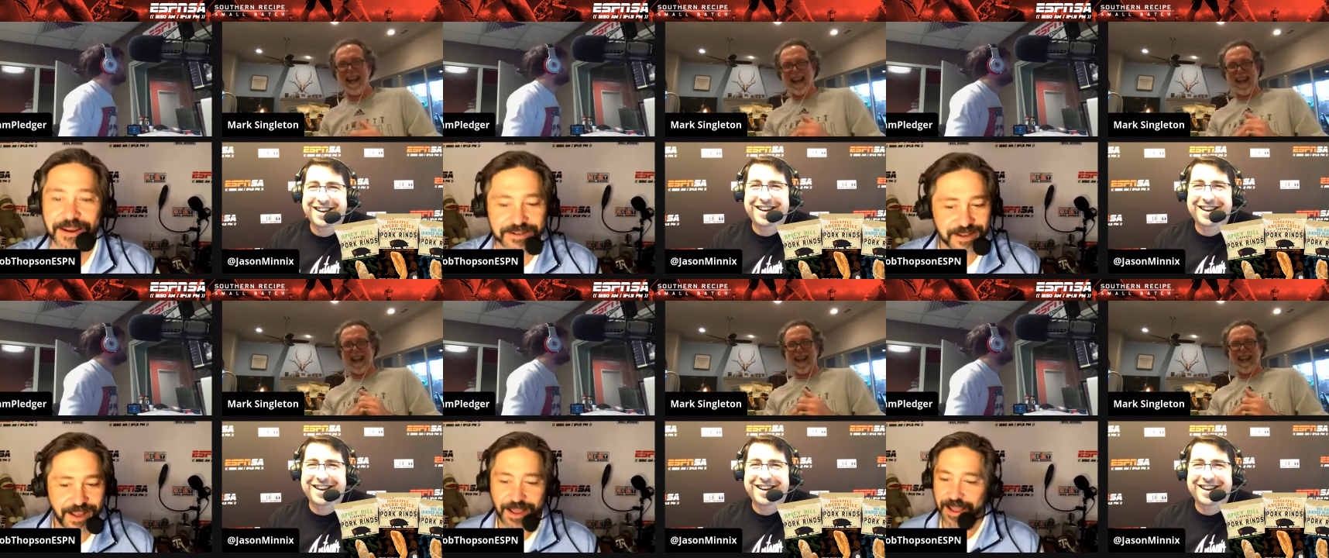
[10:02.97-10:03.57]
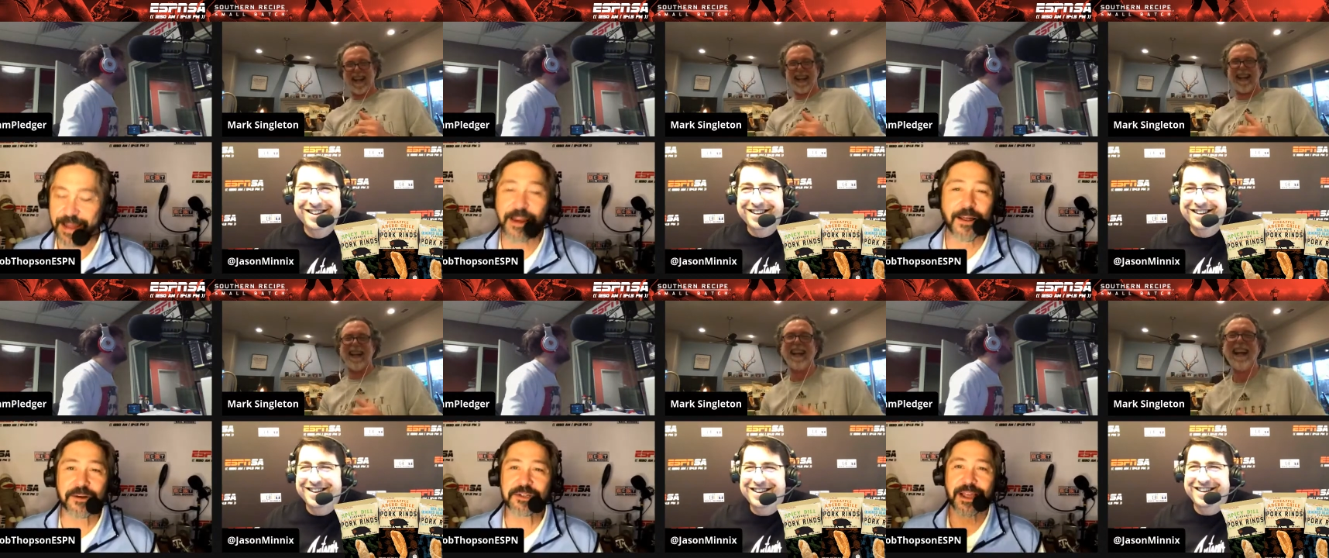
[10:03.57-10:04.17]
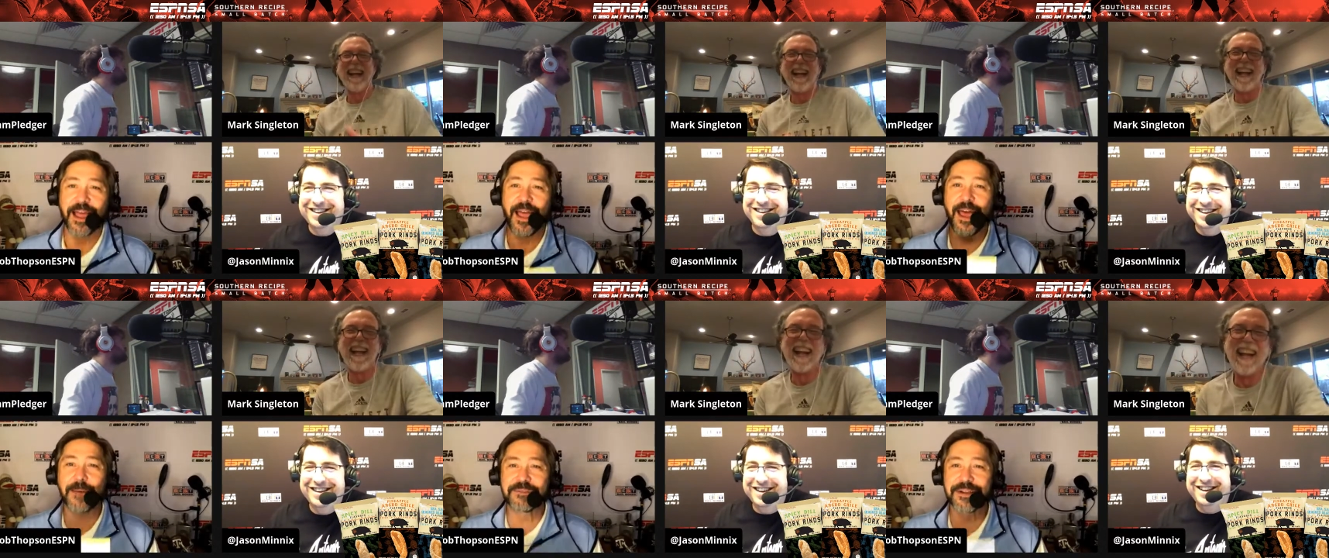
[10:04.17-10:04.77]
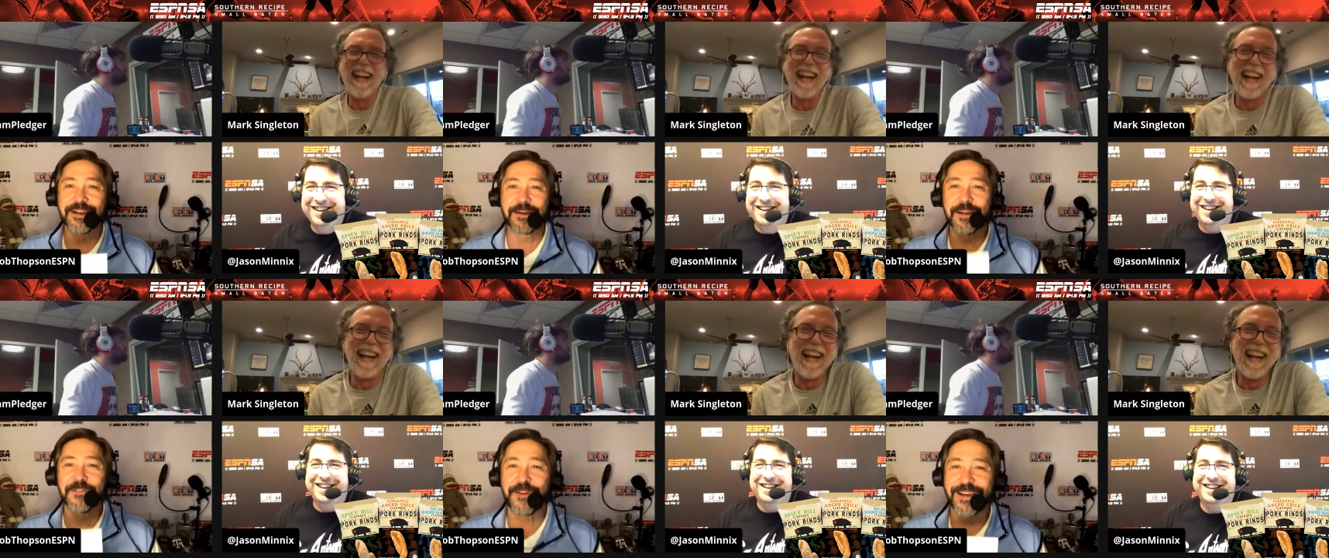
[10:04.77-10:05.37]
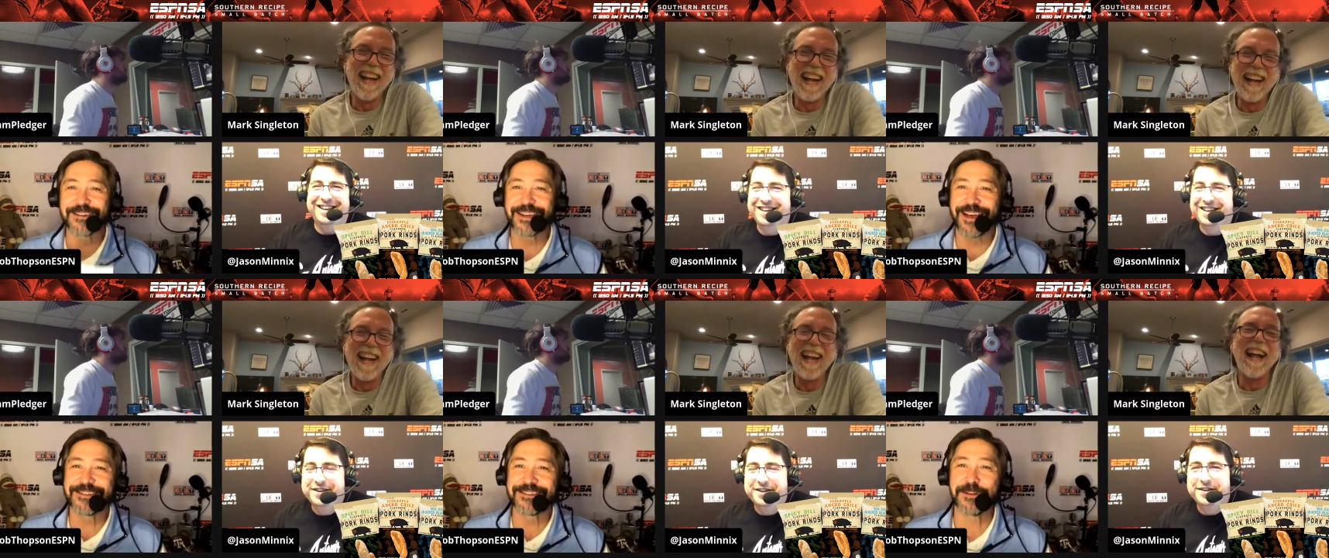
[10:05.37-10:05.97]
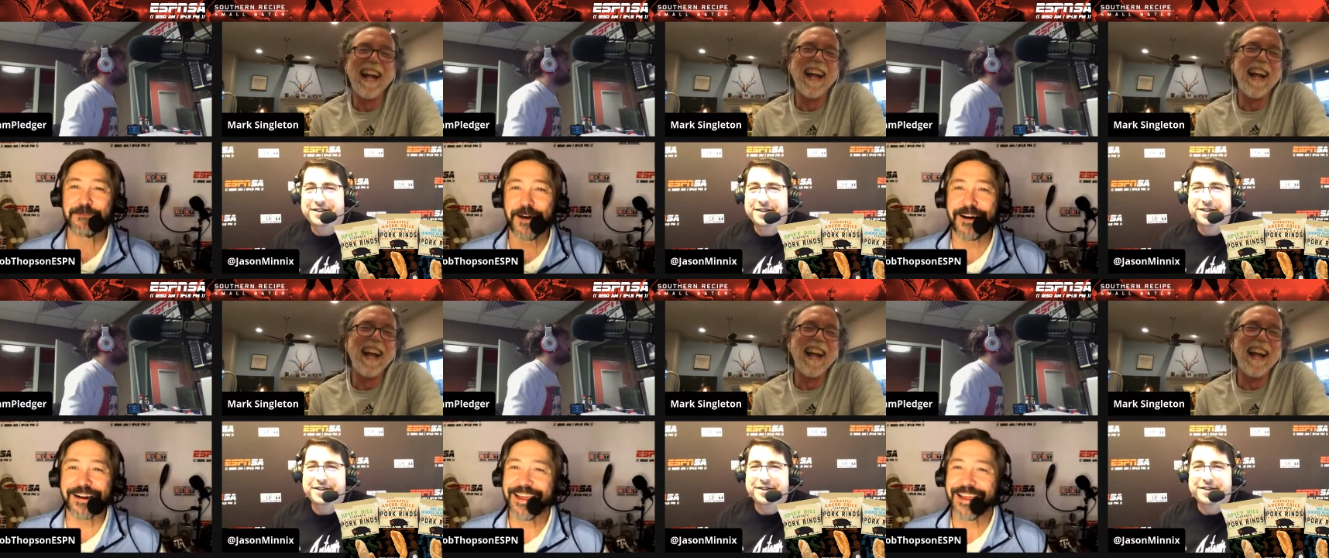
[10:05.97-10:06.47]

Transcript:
Speaker 1: it because it looks absolutely fantastic.